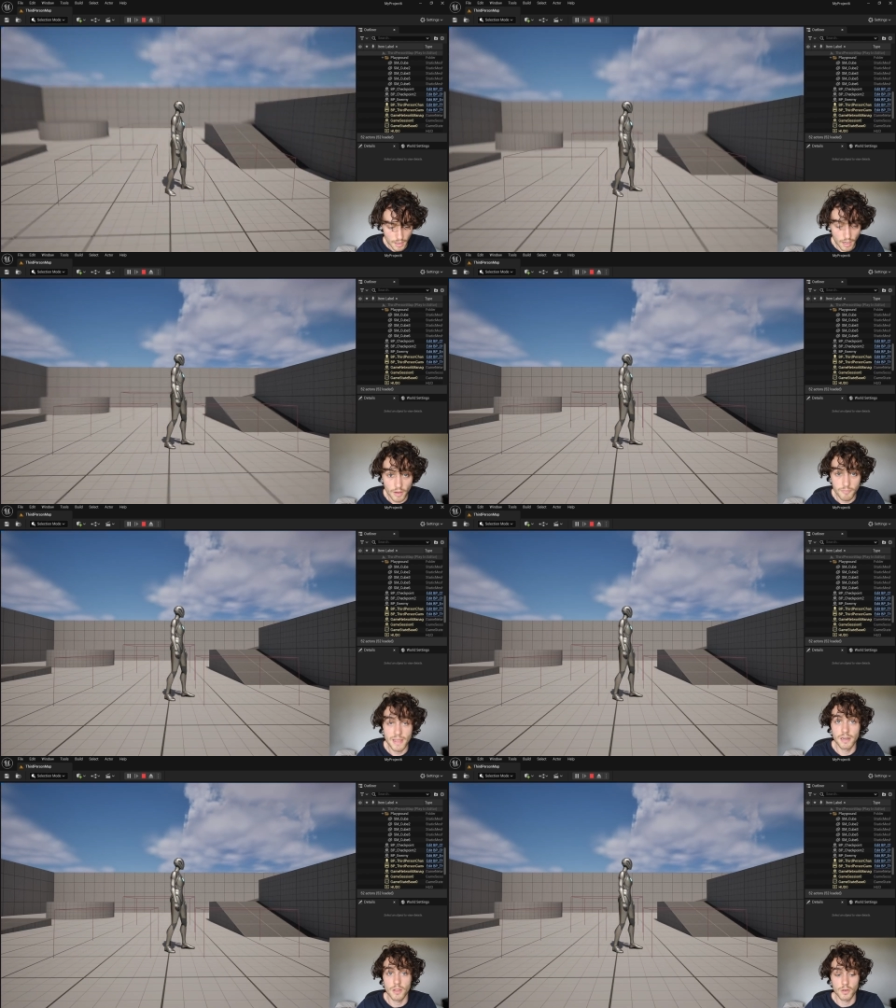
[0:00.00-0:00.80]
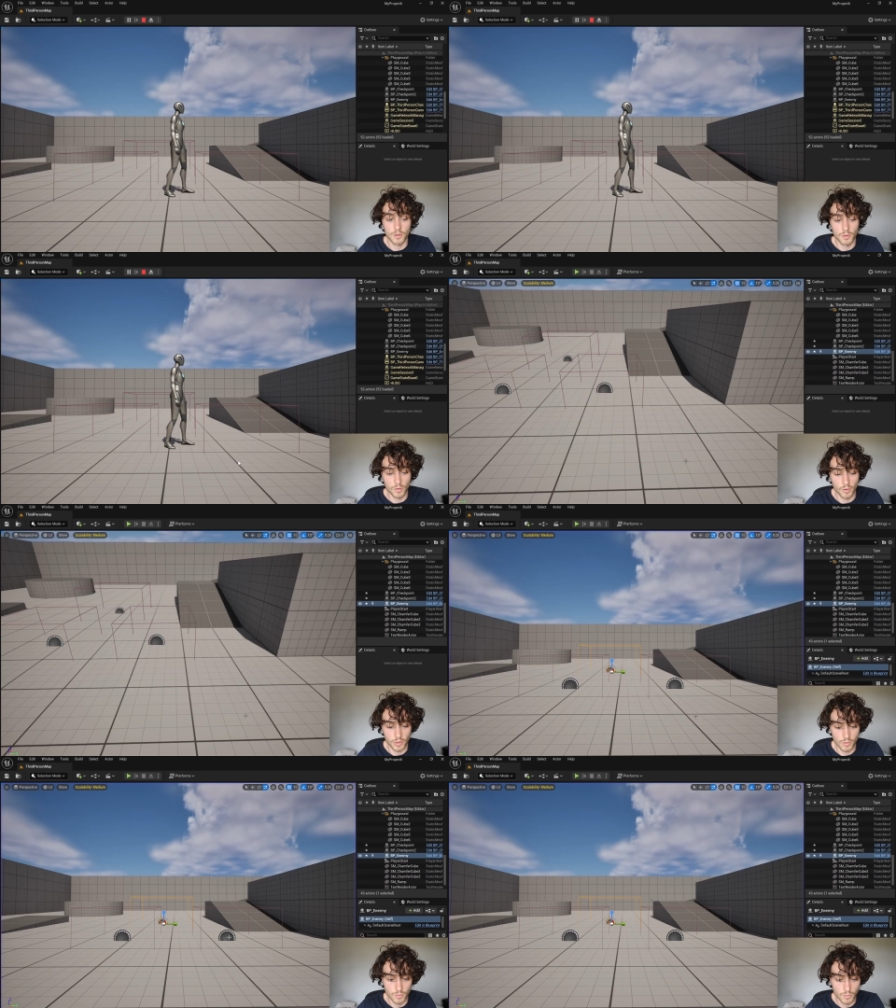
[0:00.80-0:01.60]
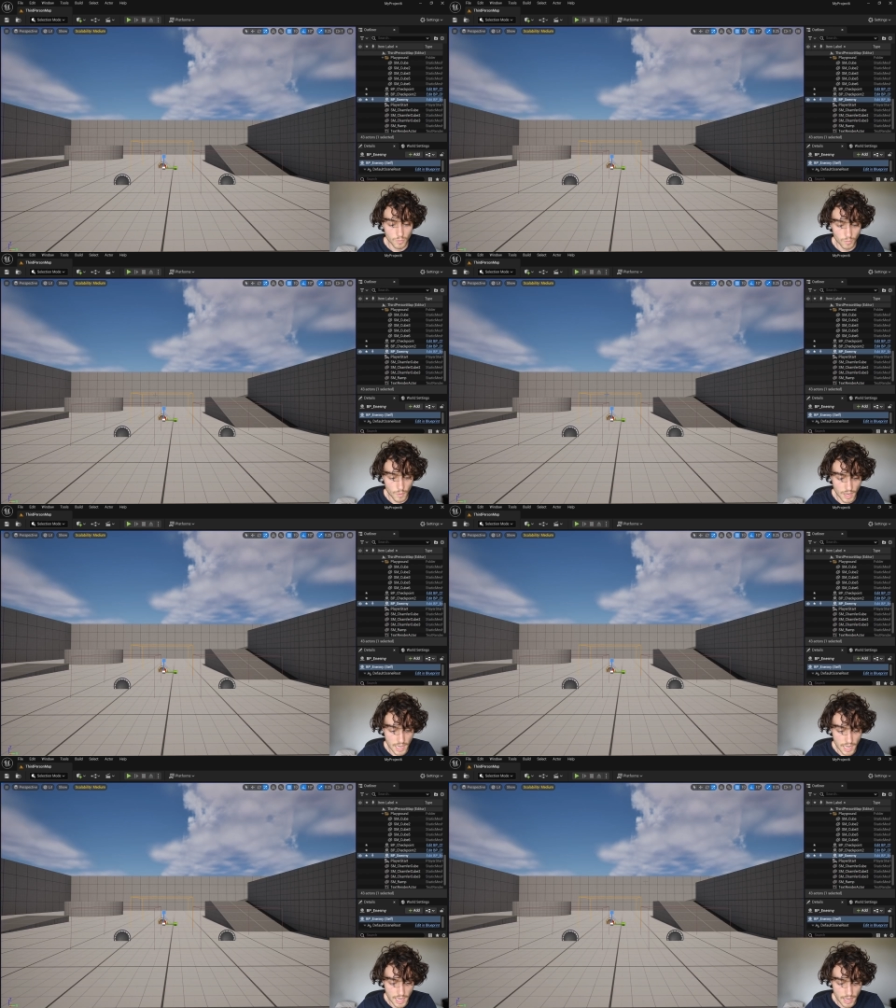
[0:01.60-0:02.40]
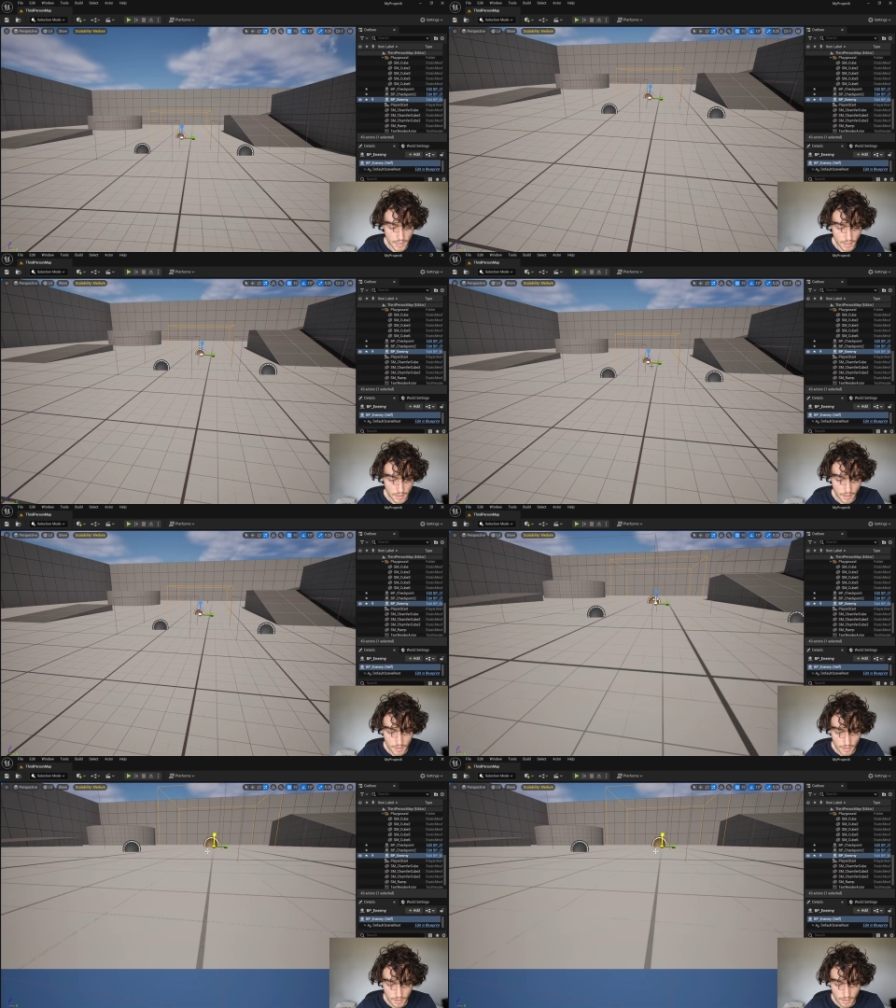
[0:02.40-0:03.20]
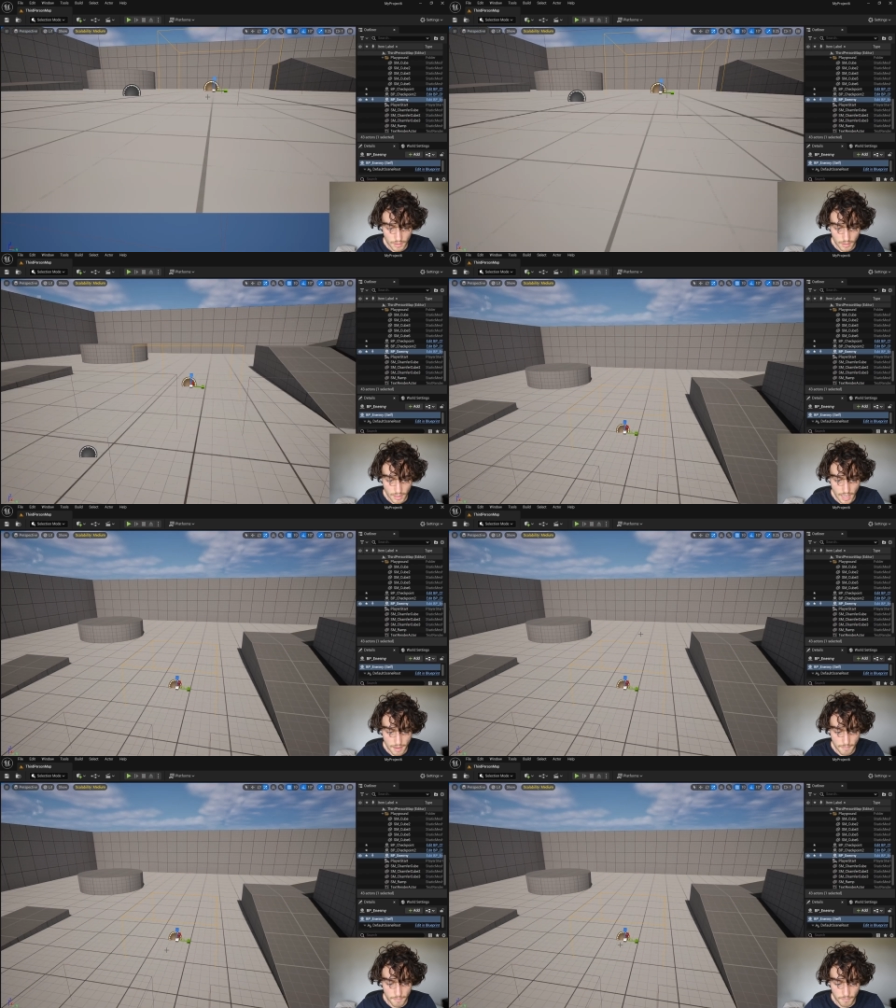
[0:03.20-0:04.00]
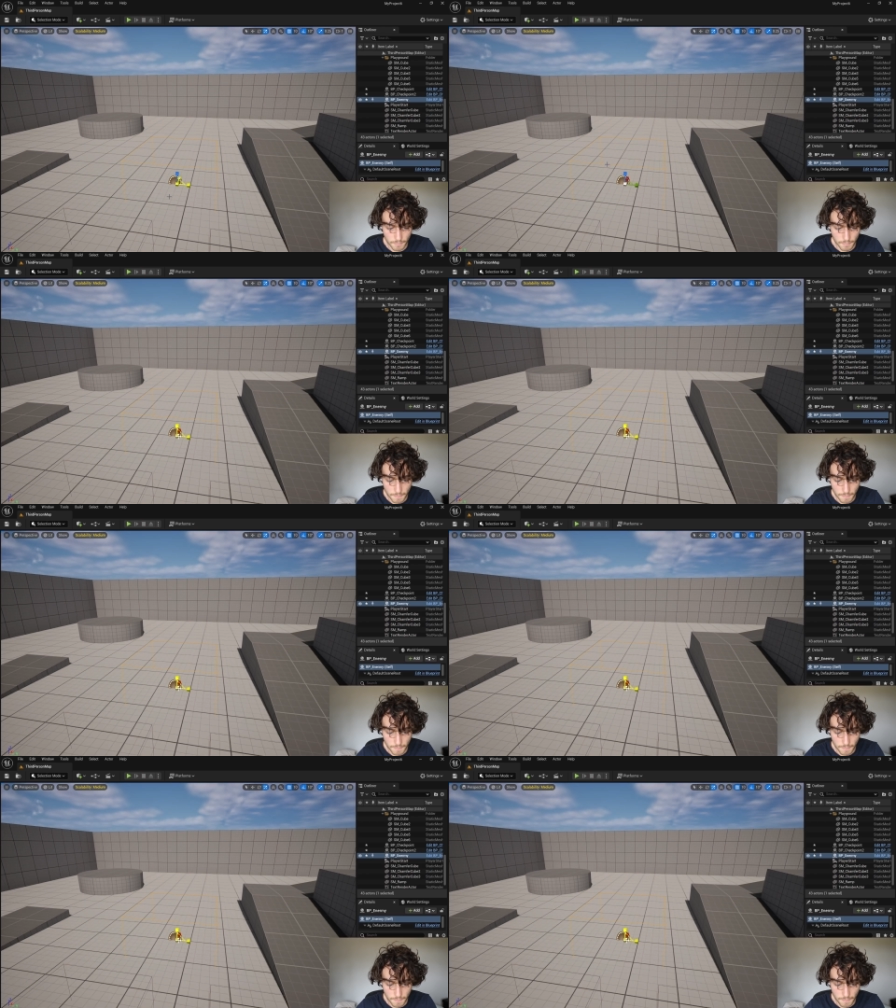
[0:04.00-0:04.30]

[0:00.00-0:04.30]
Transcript: I've made another tutorial where um,